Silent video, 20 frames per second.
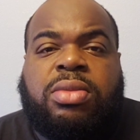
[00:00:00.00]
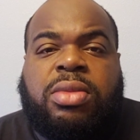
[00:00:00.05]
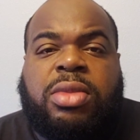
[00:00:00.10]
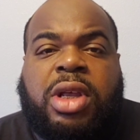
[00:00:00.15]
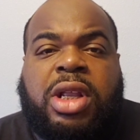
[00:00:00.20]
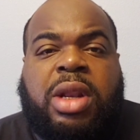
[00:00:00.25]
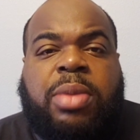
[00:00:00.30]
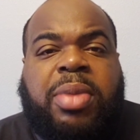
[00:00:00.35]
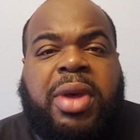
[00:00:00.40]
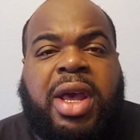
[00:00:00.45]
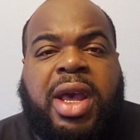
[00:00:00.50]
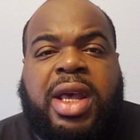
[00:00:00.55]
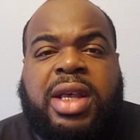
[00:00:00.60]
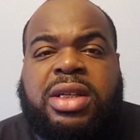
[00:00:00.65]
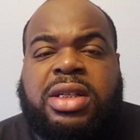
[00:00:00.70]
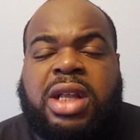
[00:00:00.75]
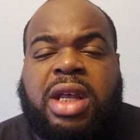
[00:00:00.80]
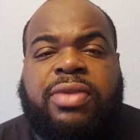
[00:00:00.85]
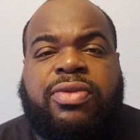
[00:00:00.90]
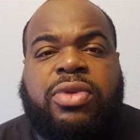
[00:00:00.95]
in the
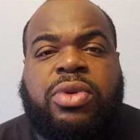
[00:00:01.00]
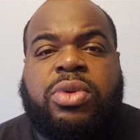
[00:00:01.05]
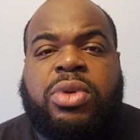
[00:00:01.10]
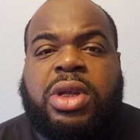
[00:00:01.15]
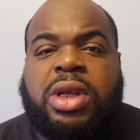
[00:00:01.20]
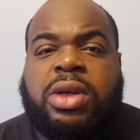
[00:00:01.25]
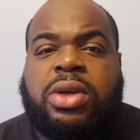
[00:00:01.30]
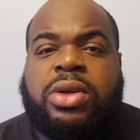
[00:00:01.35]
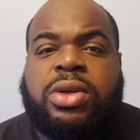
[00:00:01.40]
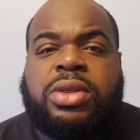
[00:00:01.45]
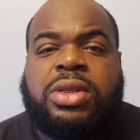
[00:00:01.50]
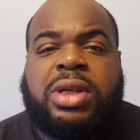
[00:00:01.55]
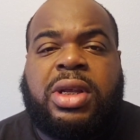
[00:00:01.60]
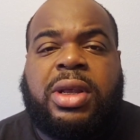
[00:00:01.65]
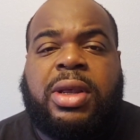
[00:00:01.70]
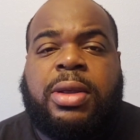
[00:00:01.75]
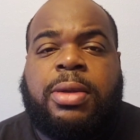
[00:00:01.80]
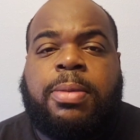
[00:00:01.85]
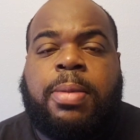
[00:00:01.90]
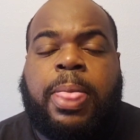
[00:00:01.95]
past like few years,
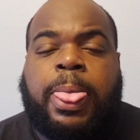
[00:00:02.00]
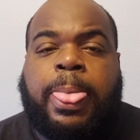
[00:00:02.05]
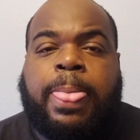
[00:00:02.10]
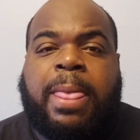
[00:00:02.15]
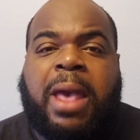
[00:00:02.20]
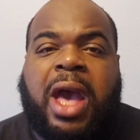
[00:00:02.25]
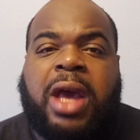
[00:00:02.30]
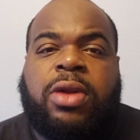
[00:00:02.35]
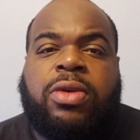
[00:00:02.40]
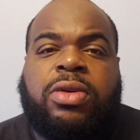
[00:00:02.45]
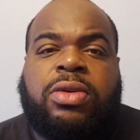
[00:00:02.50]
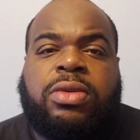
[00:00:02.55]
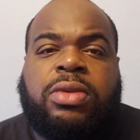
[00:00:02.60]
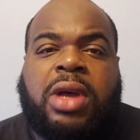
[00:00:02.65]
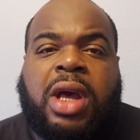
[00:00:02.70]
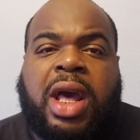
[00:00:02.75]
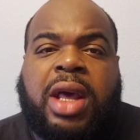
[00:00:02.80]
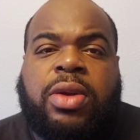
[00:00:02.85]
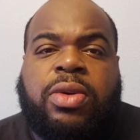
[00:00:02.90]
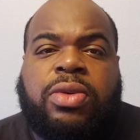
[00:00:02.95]
and I
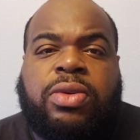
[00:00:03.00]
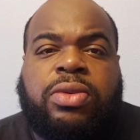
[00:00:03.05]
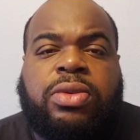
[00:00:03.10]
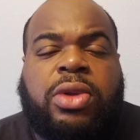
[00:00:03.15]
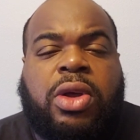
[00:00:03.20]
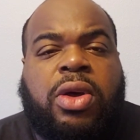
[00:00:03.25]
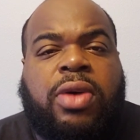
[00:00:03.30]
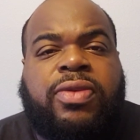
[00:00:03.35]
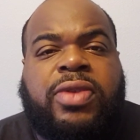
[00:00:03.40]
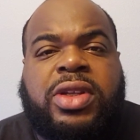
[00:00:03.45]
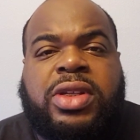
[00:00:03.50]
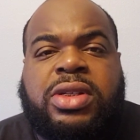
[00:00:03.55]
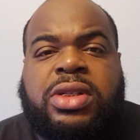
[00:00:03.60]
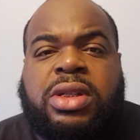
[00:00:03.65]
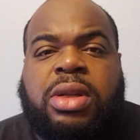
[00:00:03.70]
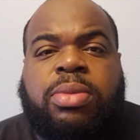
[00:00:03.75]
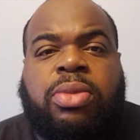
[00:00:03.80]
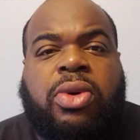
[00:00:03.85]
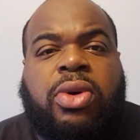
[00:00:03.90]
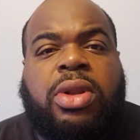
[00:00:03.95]
don't know if this is
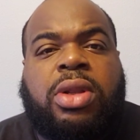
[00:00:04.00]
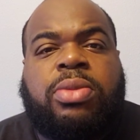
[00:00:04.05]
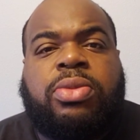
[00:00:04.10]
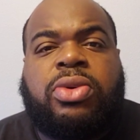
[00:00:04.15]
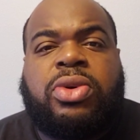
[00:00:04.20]
the boiling